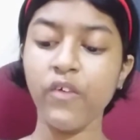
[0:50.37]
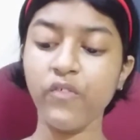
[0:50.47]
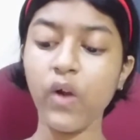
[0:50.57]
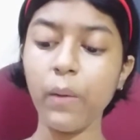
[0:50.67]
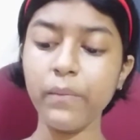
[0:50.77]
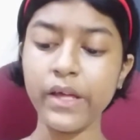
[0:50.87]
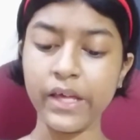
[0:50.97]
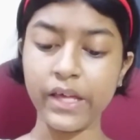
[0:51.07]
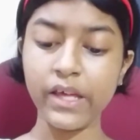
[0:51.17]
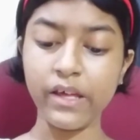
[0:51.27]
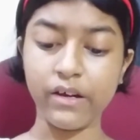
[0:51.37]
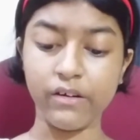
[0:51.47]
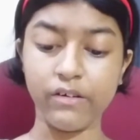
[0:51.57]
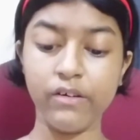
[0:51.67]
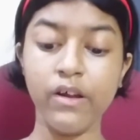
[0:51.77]
From
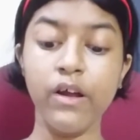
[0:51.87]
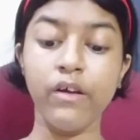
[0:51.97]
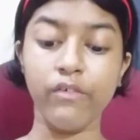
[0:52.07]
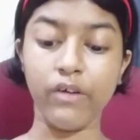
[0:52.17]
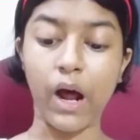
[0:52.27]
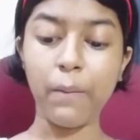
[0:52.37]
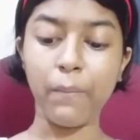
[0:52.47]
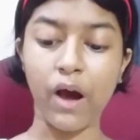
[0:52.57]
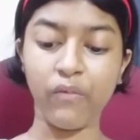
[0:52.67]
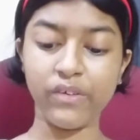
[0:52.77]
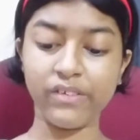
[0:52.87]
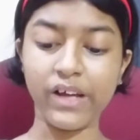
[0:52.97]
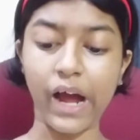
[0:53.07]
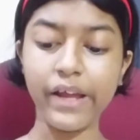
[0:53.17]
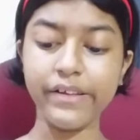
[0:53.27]
here, Rama was
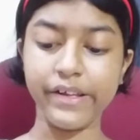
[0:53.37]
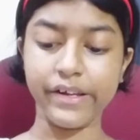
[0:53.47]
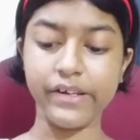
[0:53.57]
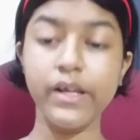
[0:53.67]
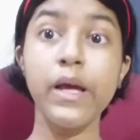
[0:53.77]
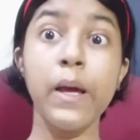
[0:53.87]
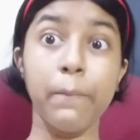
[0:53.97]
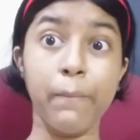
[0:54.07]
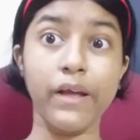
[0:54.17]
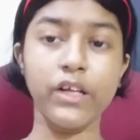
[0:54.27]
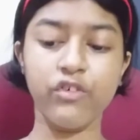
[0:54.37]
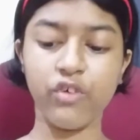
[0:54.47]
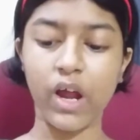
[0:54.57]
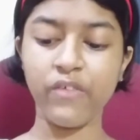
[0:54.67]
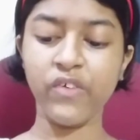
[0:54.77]
guided by the
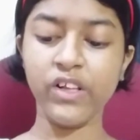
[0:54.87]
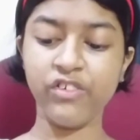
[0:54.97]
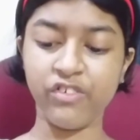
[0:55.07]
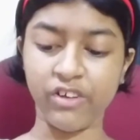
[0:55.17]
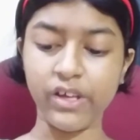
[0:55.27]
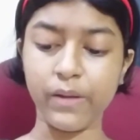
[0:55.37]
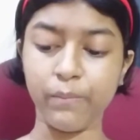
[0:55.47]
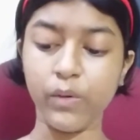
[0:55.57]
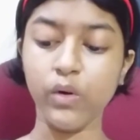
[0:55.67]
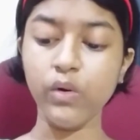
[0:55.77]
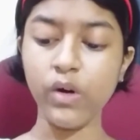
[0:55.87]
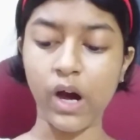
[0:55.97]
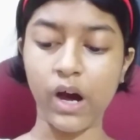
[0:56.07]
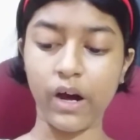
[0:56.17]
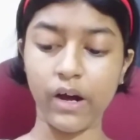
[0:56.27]
tribal chief
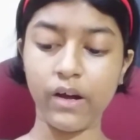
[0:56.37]
Guha,